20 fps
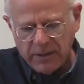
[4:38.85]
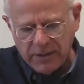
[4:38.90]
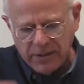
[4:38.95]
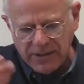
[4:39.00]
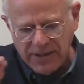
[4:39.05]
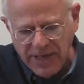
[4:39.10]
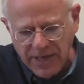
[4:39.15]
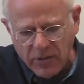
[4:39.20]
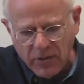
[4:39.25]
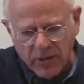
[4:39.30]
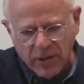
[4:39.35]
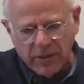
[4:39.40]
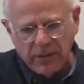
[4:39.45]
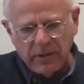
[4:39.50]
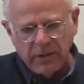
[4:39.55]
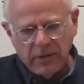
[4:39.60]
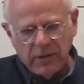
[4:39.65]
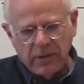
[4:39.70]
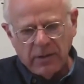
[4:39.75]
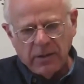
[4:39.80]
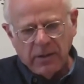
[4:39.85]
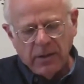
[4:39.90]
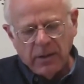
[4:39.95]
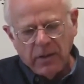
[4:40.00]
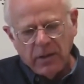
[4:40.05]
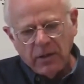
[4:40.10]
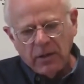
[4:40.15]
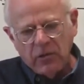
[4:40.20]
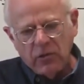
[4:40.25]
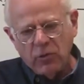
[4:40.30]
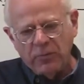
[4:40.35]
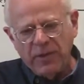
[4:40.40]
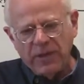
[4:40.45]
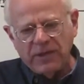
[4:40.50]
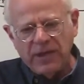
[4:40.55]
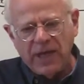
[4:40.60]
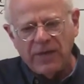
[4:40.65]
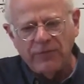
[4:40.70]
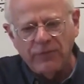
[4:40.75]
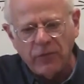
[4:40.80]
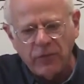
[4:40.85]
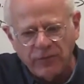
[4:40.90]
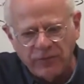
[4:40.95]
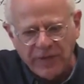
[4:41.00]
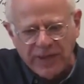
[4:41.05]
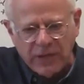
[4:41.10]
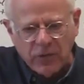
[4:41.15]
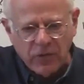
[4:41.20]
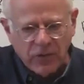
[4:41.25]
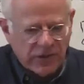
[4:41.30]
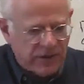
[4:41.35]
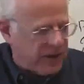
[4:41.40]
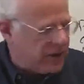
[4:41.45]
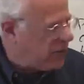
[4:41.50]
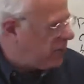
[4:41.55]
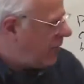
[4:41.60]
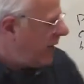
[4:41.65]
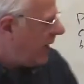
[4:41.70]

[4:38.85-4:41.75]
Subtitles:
C good could be done for V goods as